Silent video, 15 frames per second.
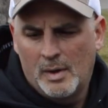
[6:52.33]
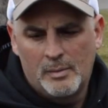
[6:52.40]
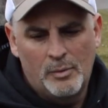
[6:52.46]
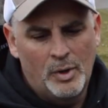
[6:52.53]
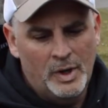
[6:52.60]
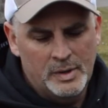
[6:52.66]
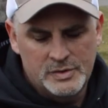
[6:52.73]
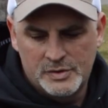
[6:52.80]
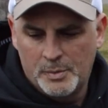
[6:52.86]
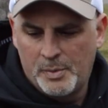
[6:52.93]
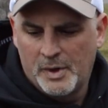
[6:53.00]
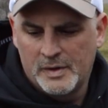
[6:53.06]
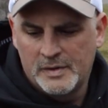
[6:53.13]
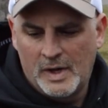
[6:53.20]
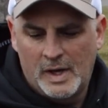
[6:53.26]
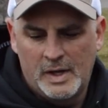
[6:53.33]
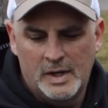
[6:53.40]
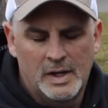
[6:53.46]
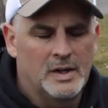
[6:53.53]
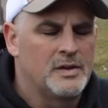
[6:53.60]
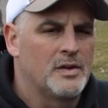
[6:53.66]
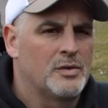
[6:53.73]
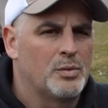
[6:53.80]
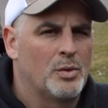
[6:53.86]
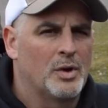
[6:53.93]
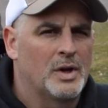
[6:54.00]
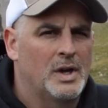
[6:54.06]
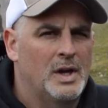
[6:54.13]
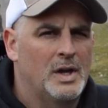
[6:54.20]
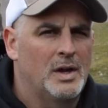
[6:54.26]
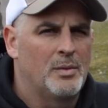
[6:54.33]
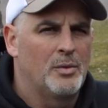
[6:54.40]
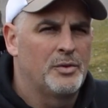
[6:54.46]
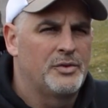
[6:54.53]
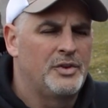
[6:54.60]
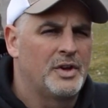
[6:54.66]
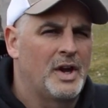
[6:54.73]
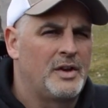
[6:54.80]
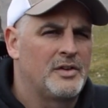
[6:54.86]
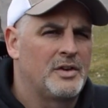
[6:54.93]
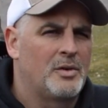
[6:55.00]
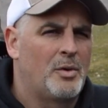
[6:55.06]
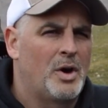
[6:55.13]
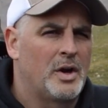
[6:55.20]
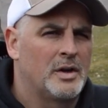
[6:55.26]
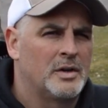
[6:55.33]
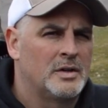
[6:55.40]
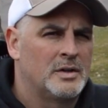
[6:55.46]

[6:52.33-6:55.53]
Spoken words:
we're super excited to get this working, and we'll see you guys on the water.